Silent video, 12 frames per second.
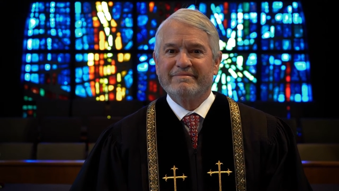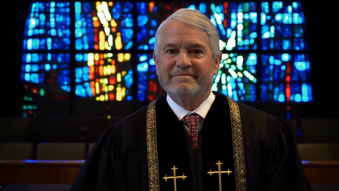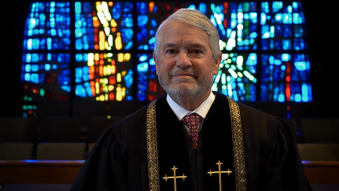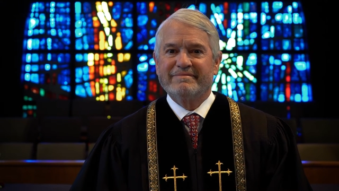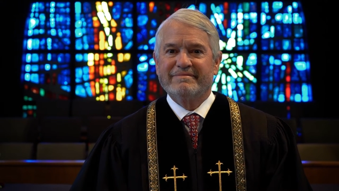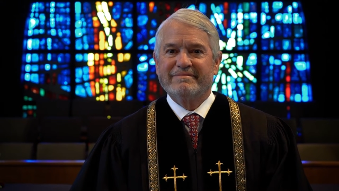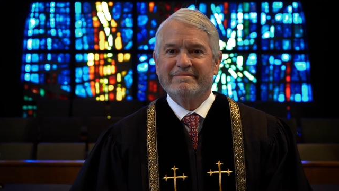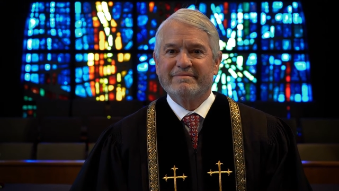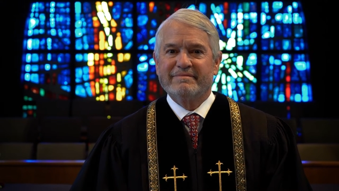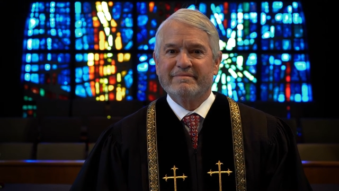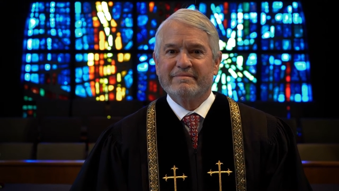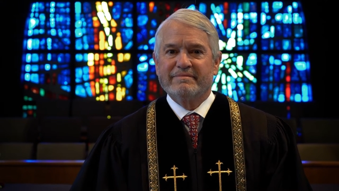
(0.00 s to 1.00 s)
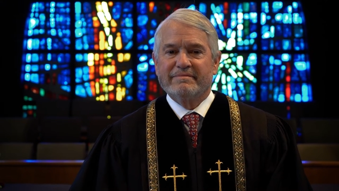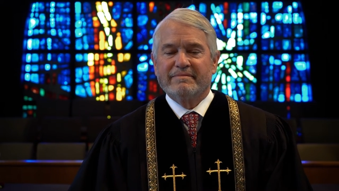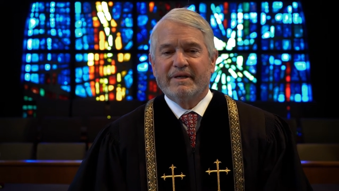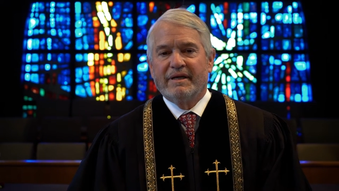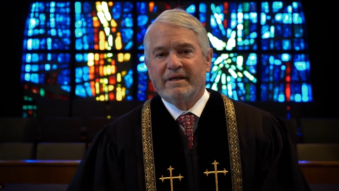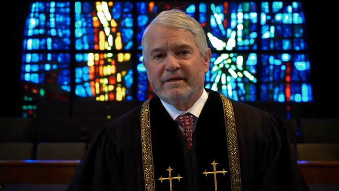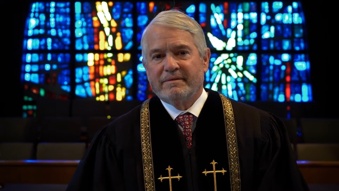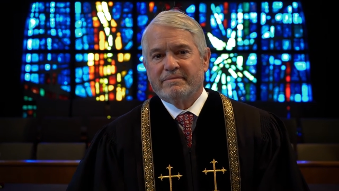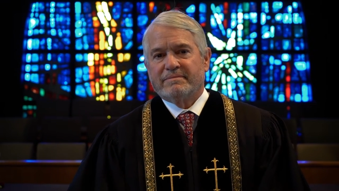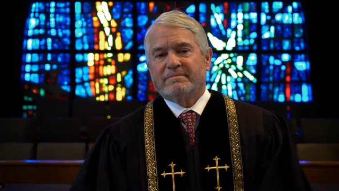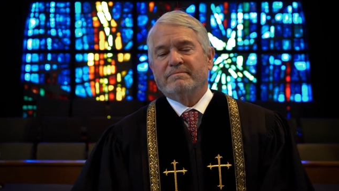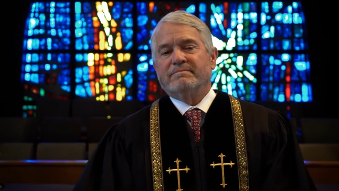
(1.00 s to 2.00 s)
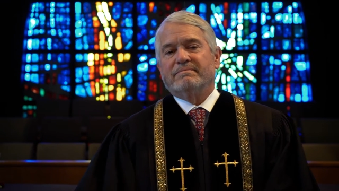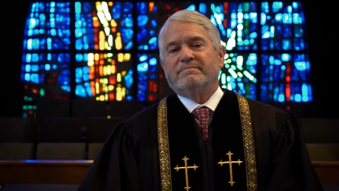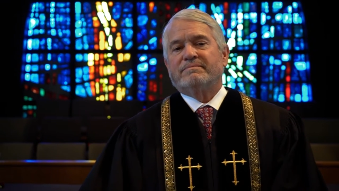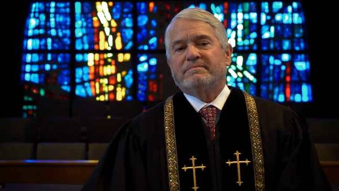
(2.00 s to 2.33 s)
Nothing is said.